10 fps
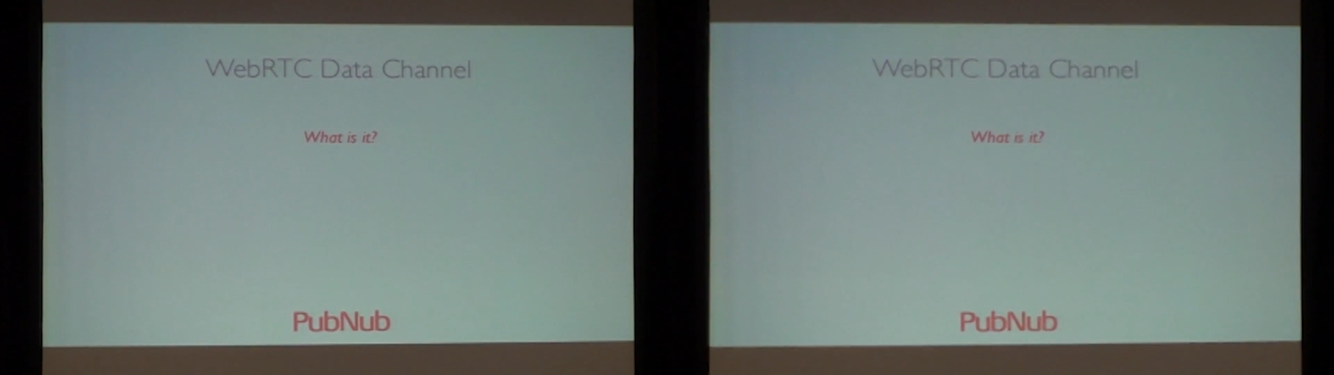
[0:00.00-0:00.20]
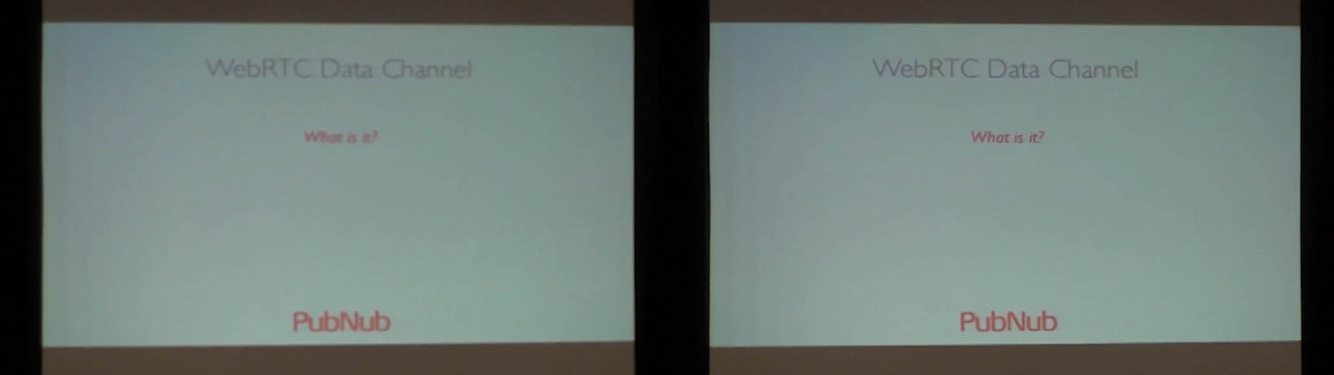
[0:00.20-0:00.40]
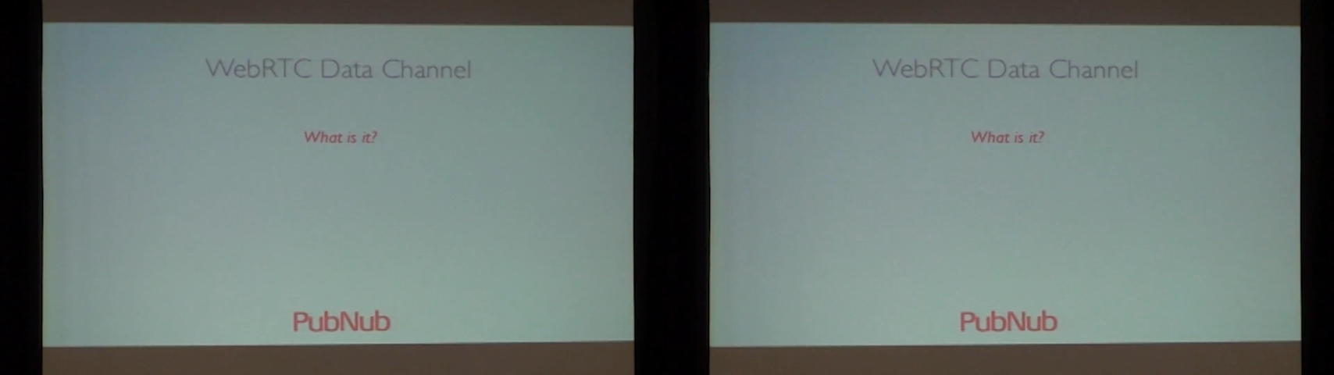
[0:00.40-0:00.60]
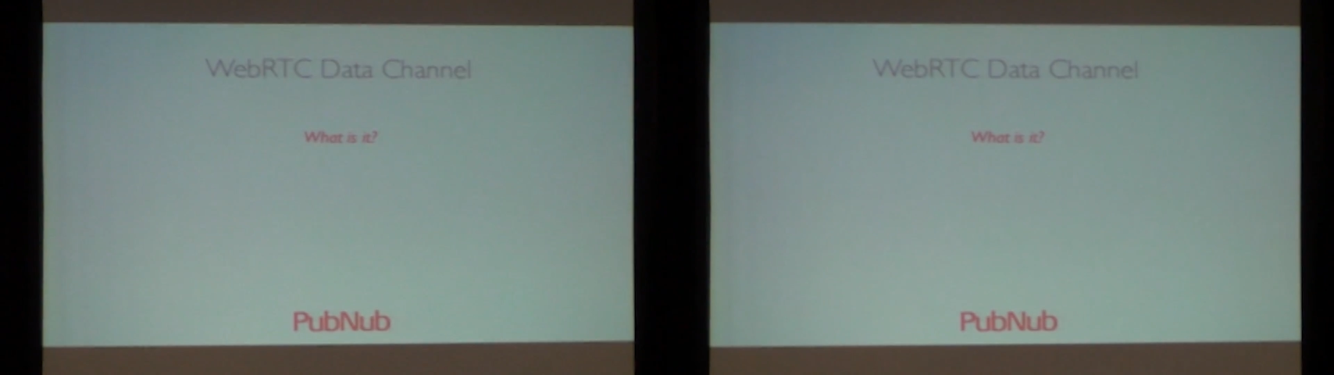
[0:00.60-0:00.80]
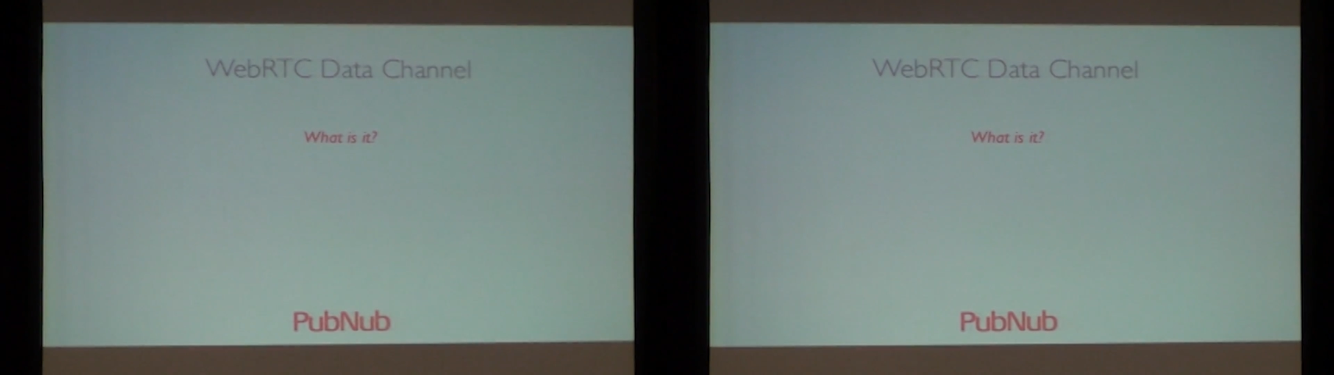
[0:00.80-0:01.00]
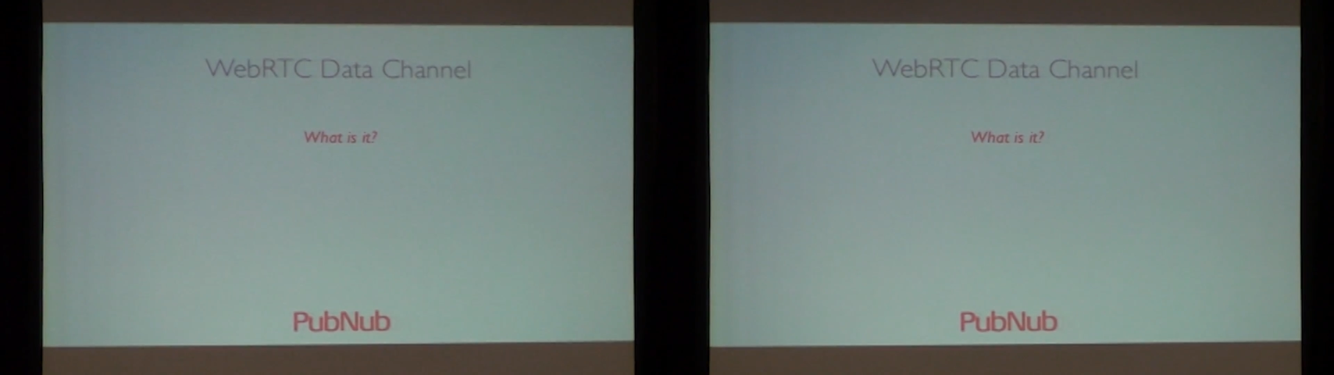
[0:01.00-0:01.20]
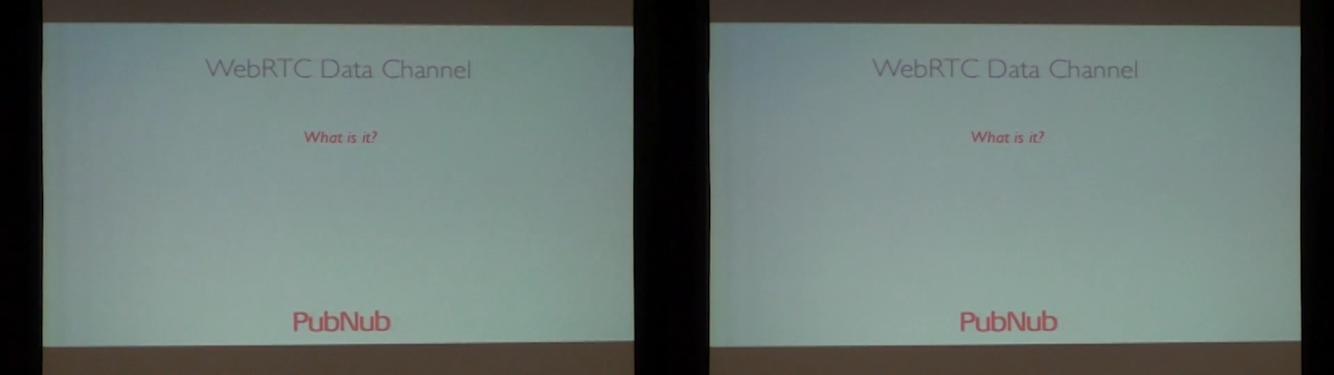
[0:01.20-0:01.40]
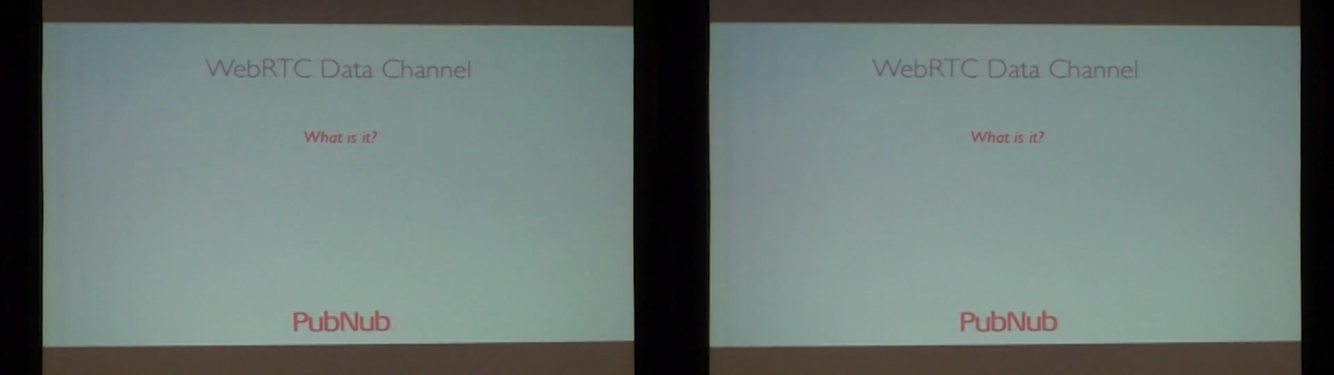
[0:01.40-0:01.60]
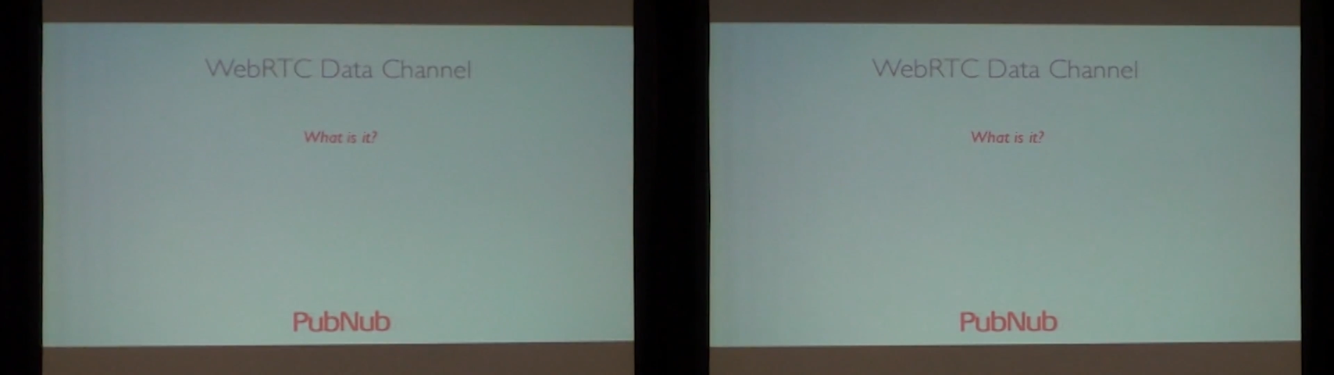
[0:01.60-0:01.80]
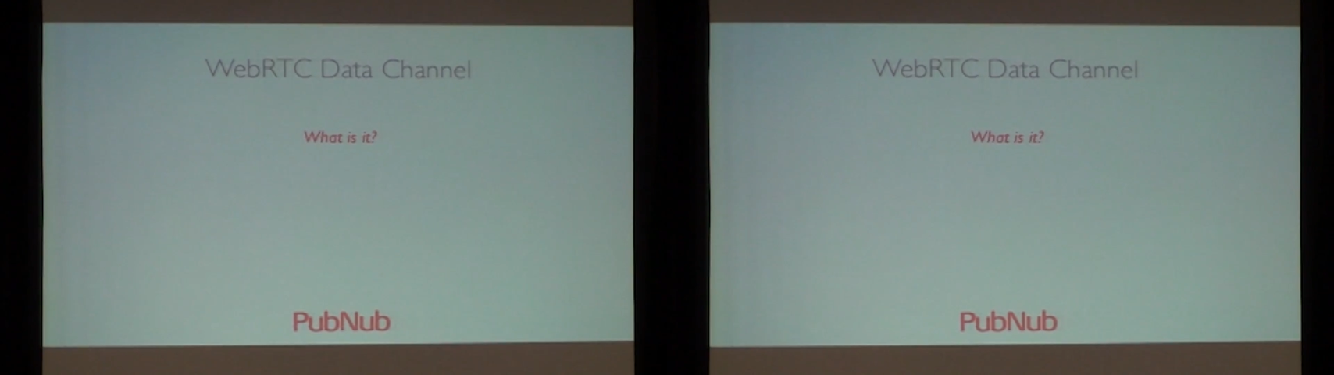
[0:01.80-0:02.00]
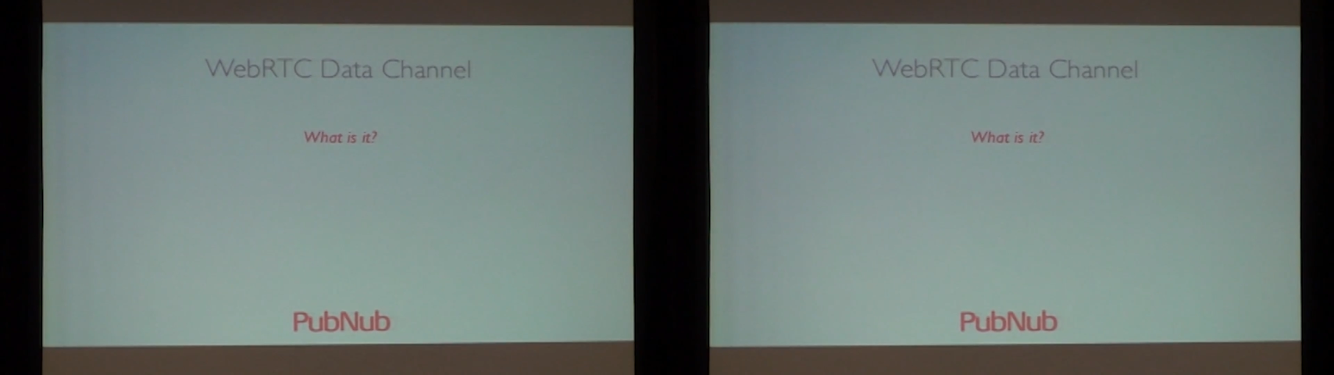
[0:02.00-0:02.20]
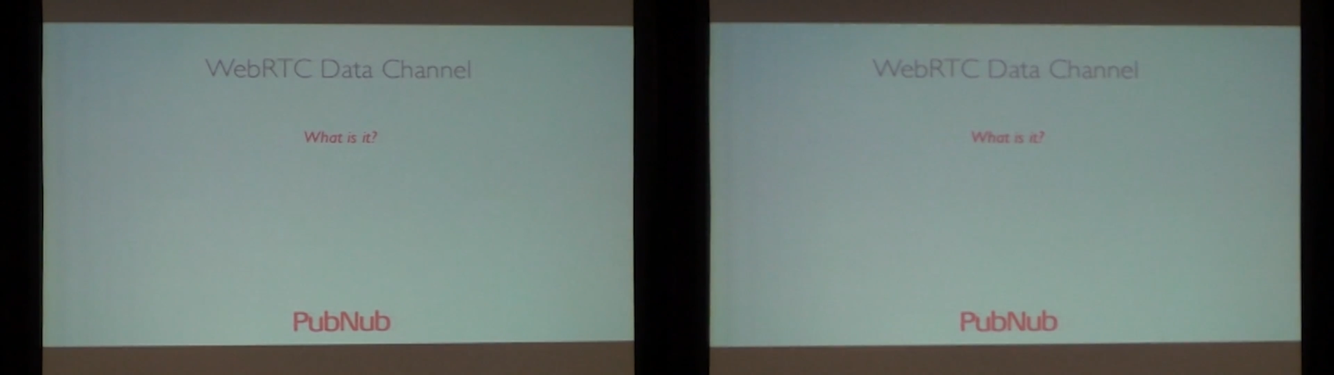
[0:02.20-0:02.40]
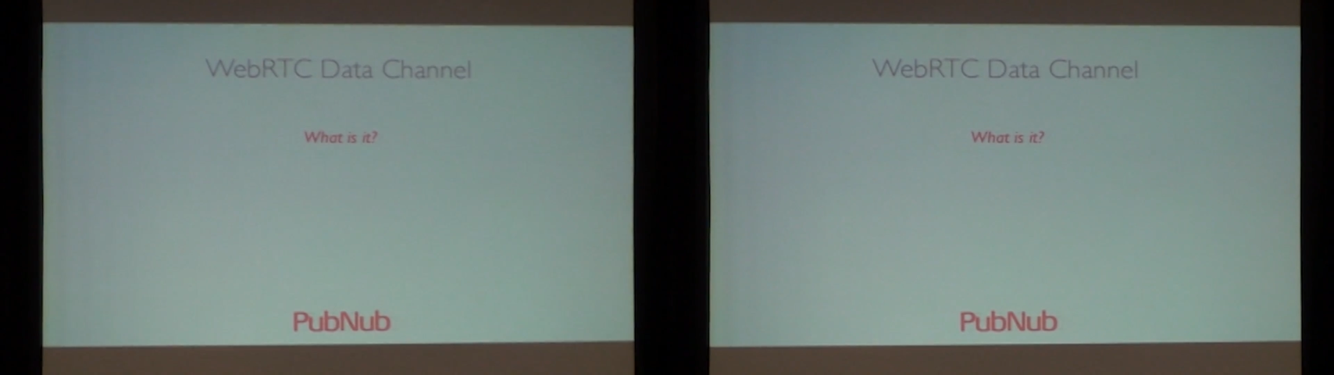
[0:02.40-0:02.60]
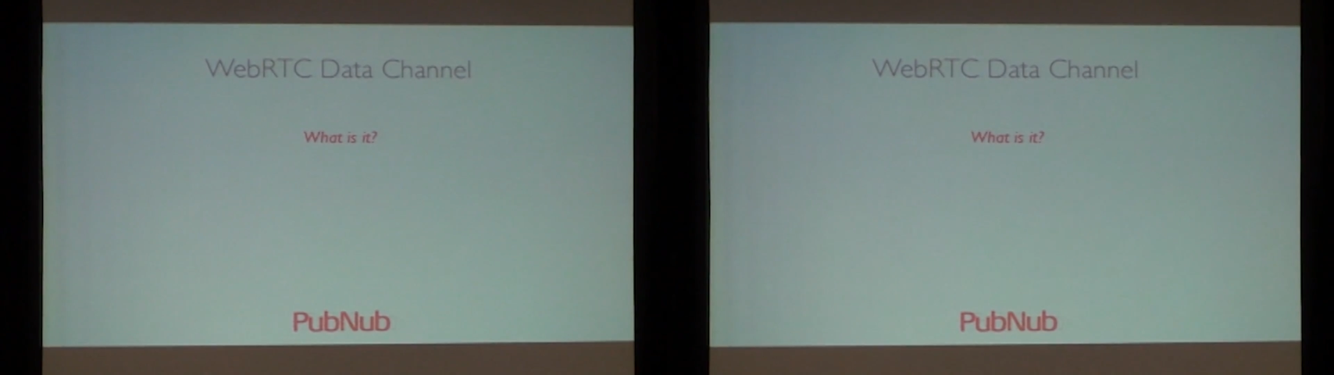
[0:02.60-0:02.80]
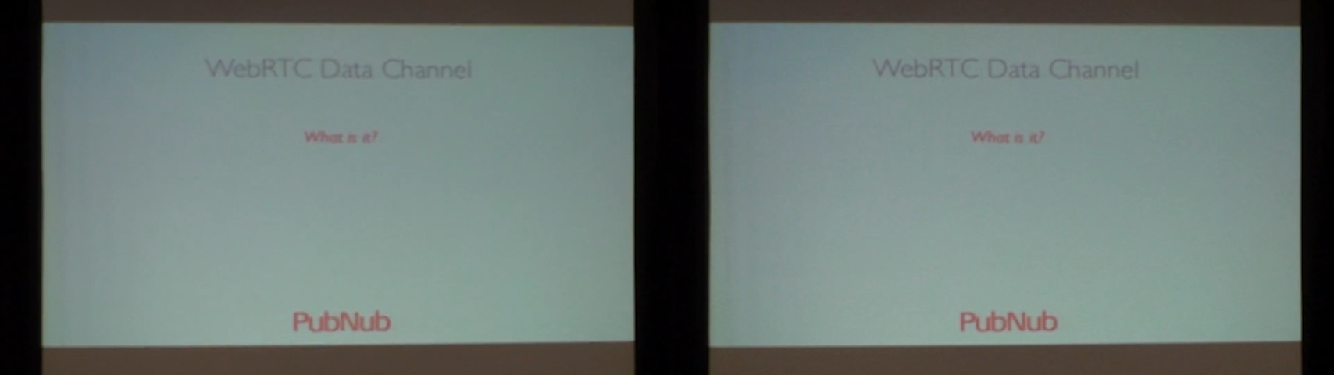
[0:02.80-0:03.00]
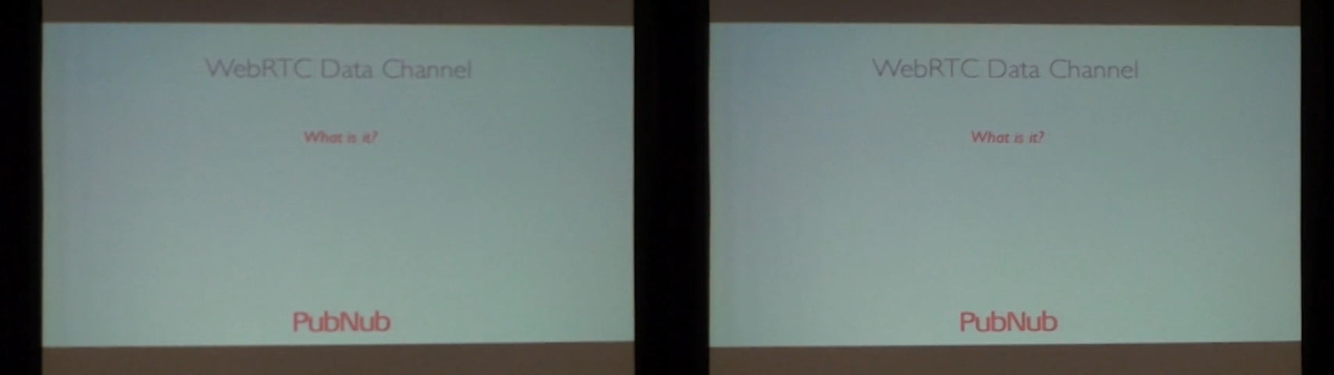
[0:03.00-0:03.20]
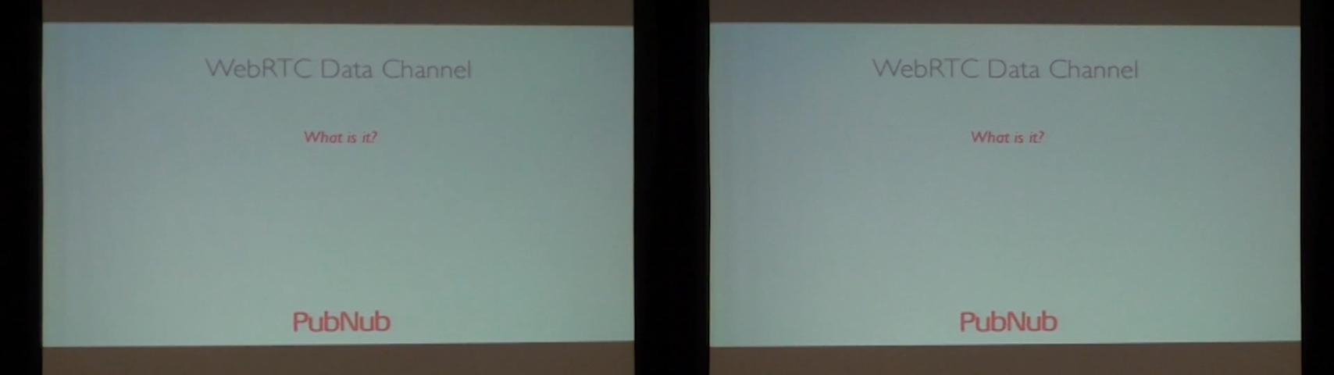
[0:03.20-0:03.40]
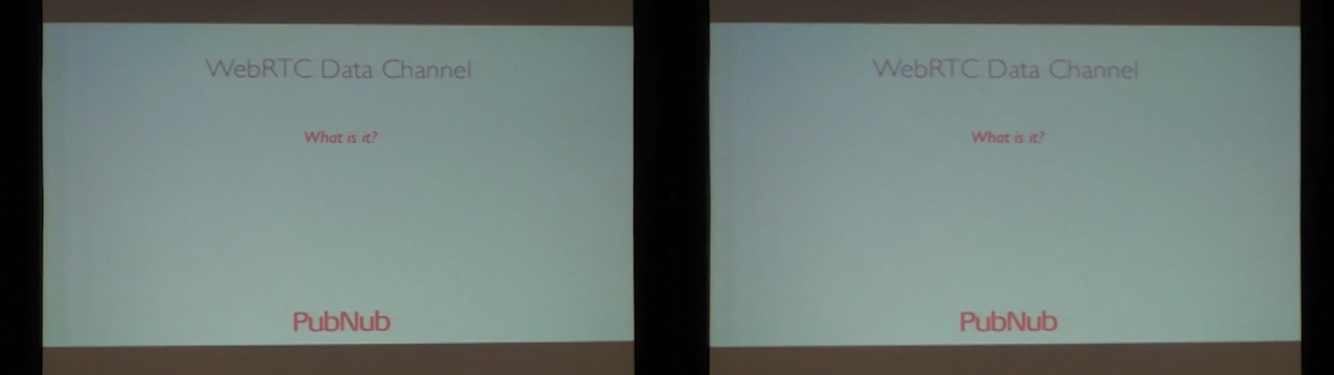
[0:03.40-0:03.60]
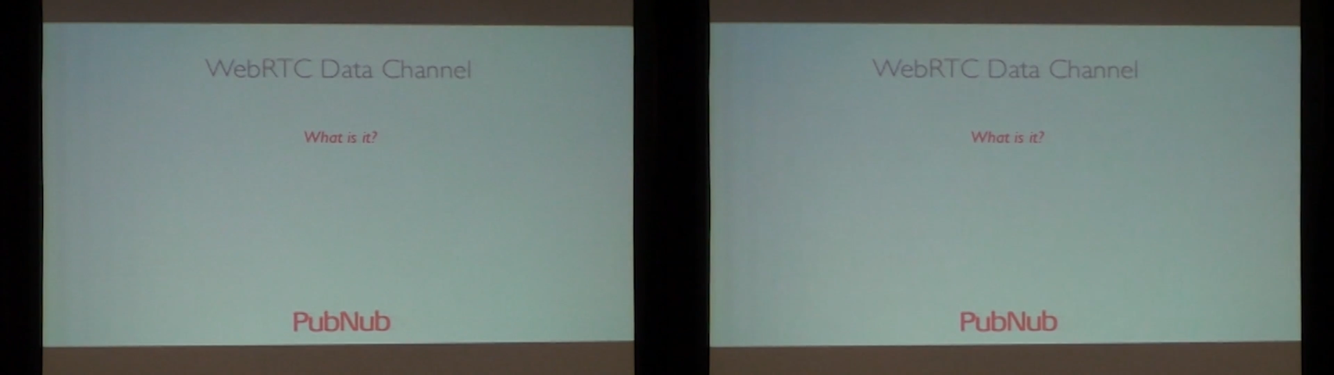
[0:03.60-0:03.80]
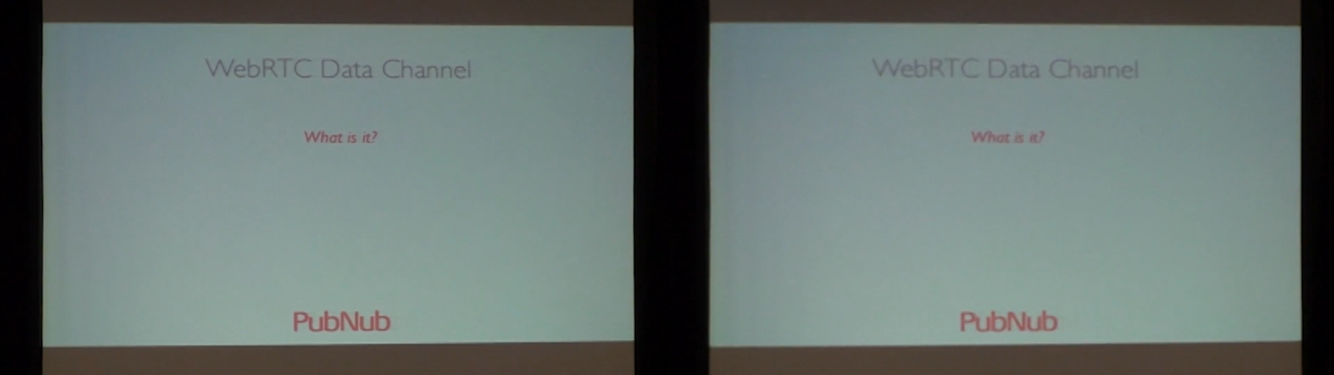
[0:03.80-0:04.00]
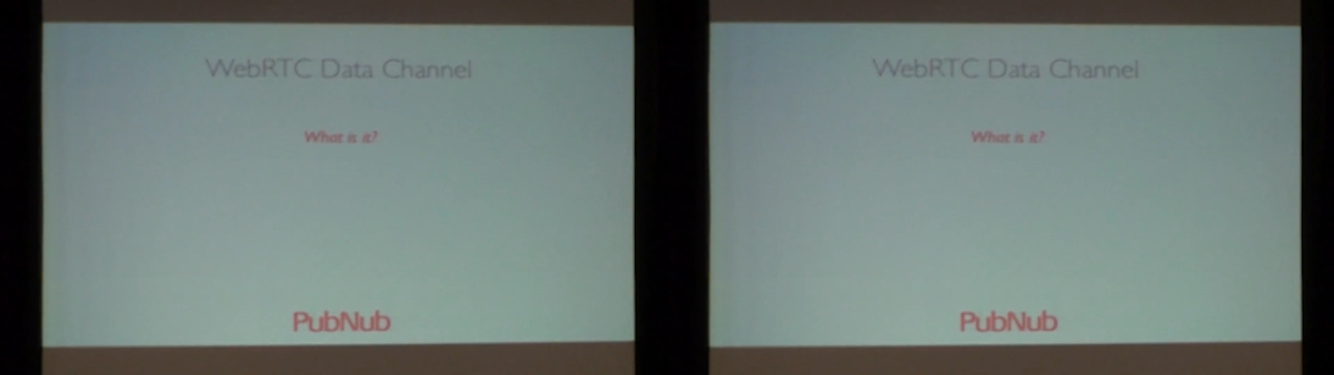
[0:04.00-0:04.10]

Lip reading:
(no speaker visible)